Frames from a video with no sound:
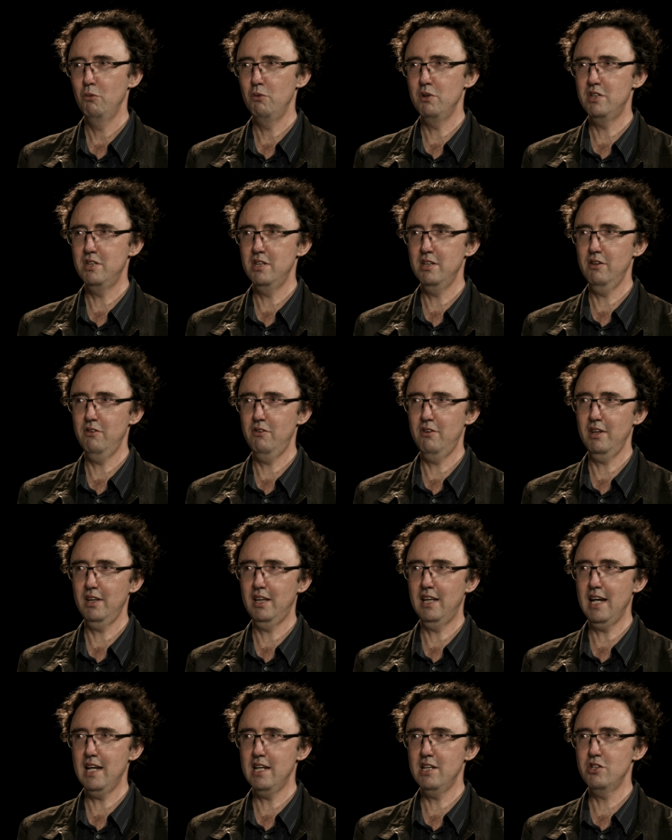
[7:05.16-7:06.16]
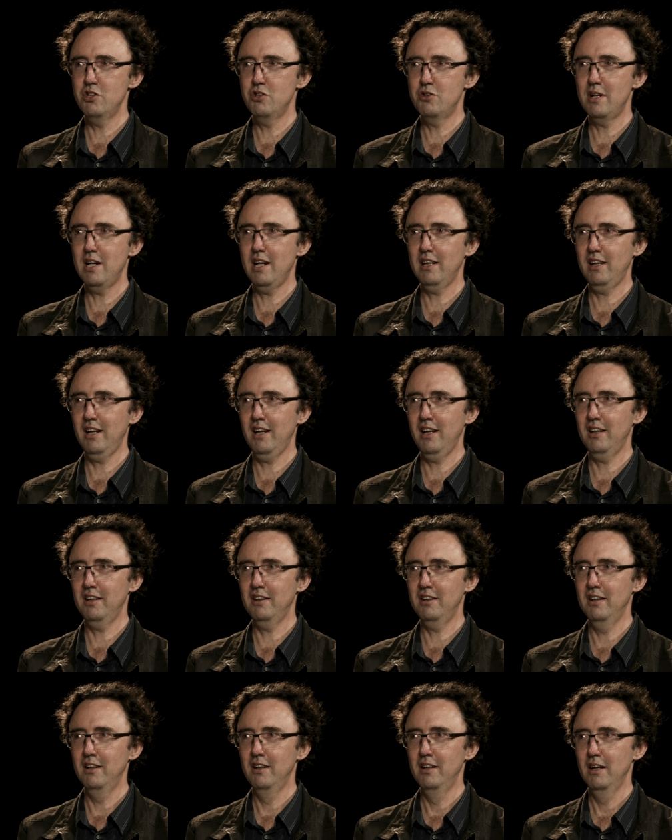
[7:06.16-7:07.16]
which is the gaze
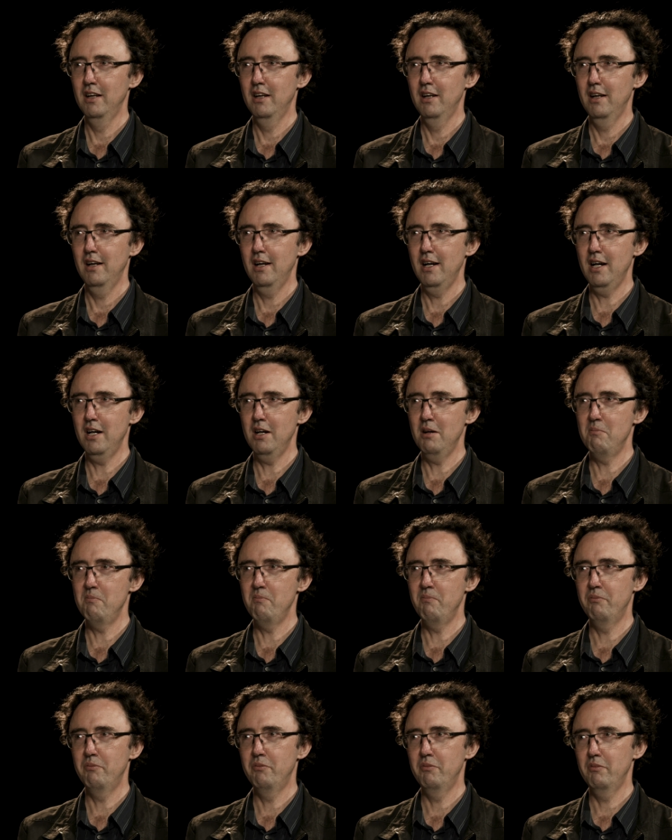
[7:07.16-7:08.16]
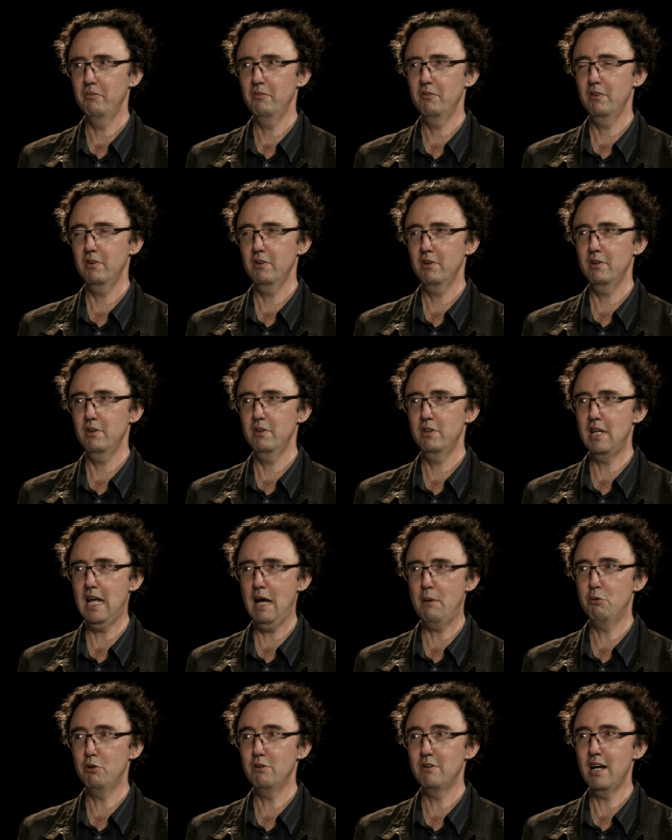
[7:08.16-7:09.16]
tracking mm-hmm. um,
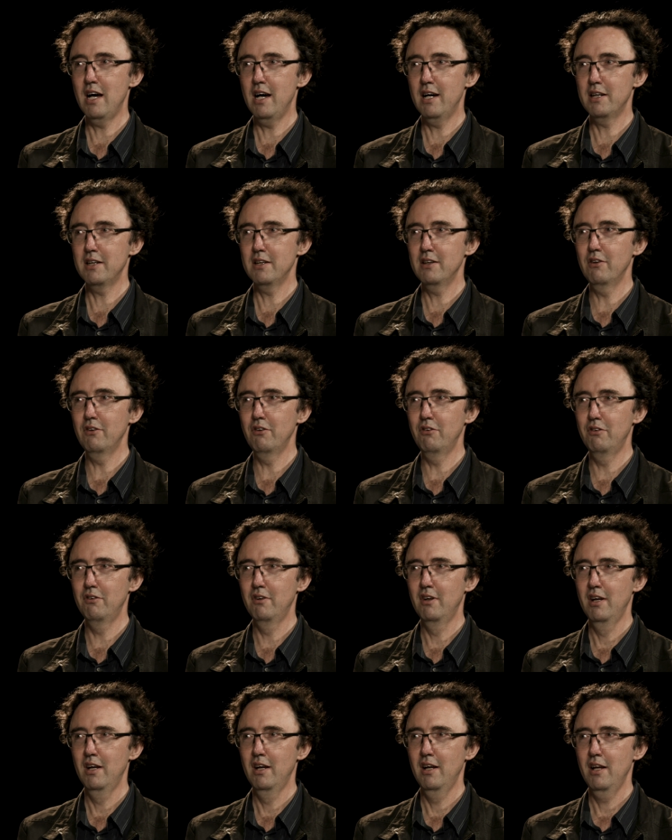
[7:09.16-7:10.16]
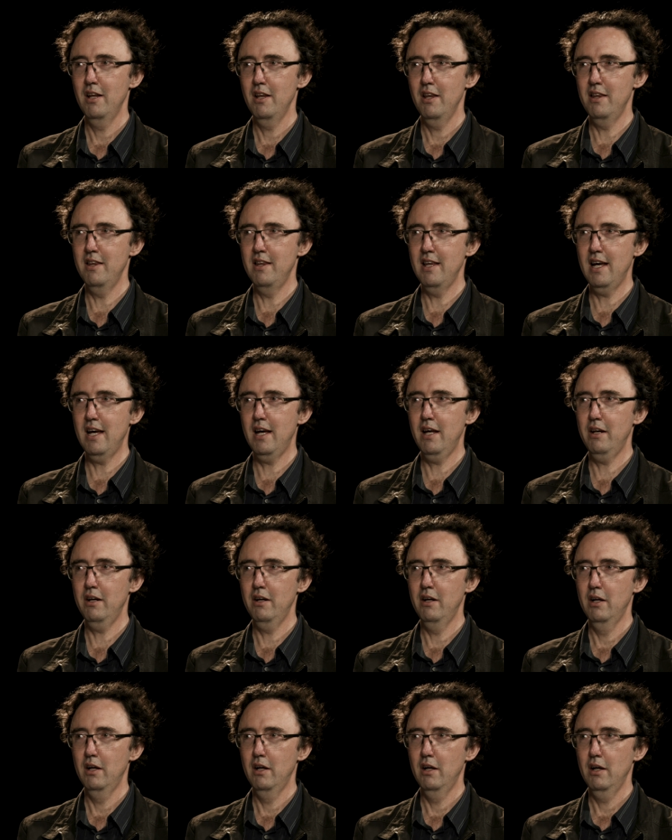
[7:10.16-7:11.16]
apparatus that
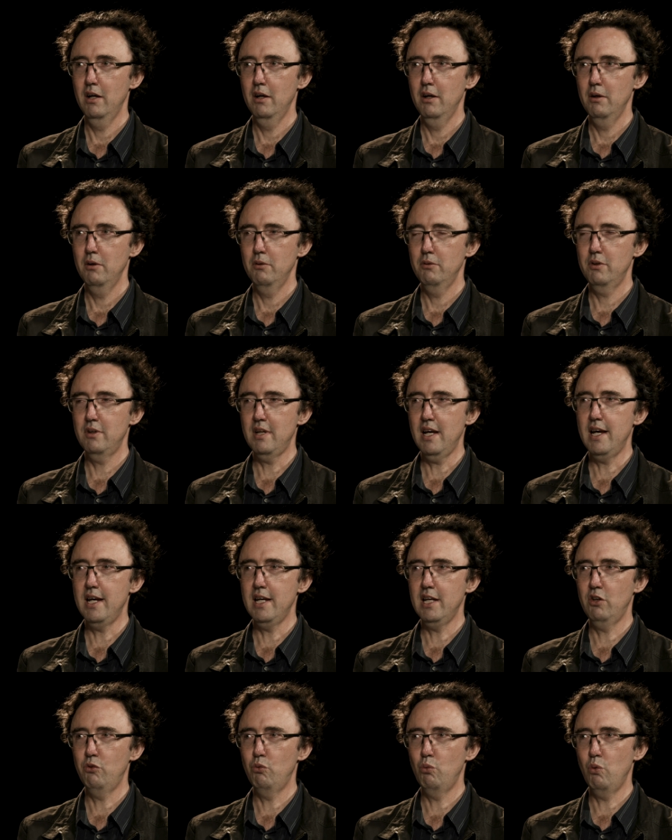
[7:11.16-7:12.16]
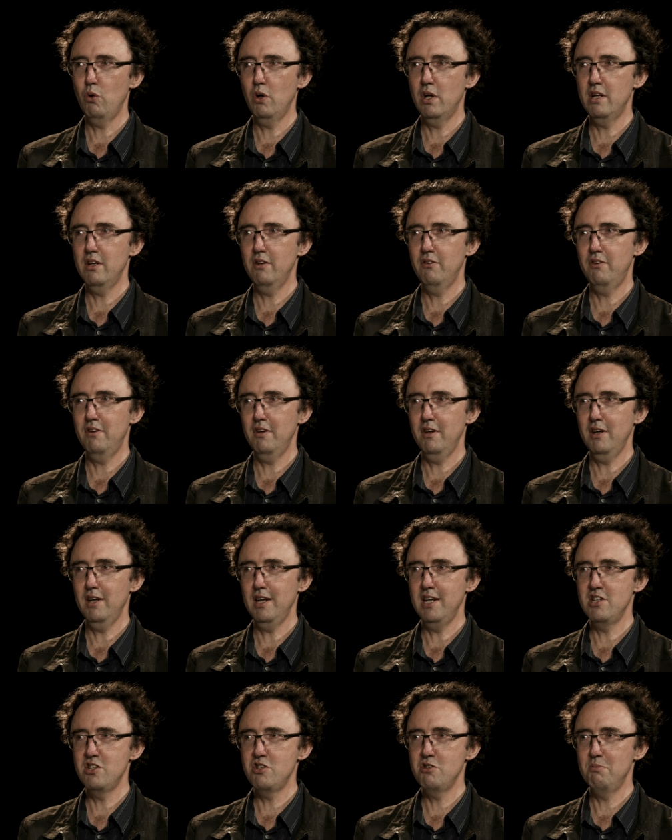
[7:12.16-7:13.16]
takes what is the
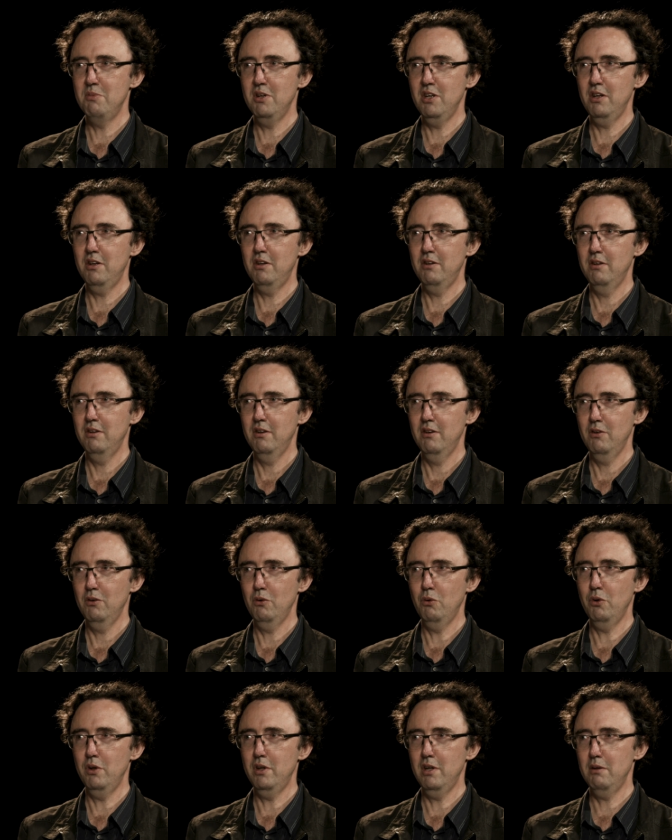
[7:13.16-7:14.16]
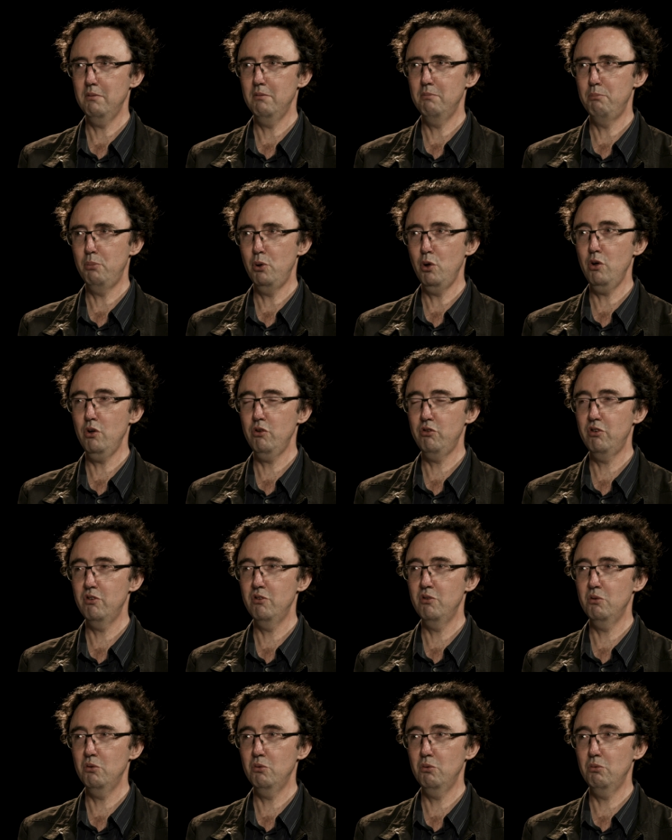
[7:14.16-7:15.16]
intimate or the
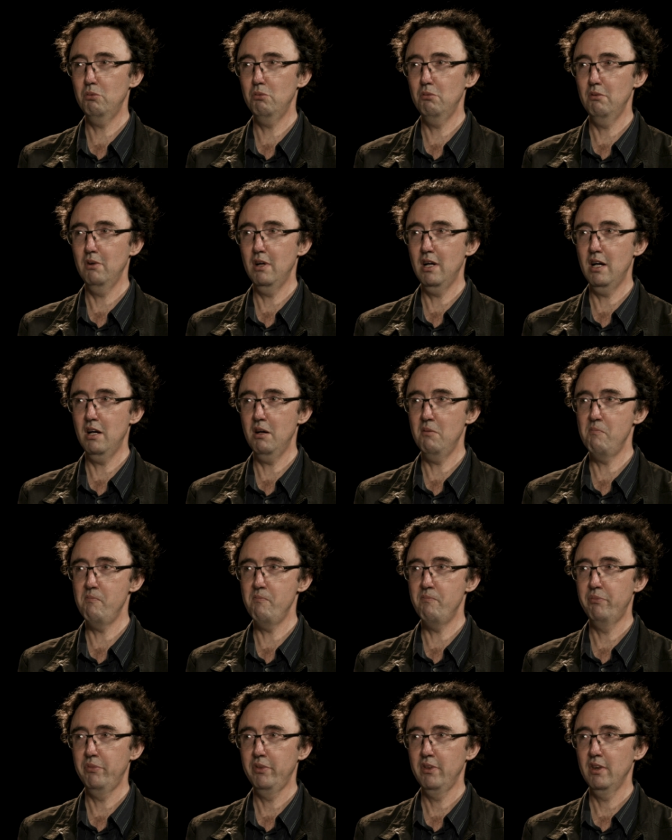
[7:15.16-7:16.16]
personal, um,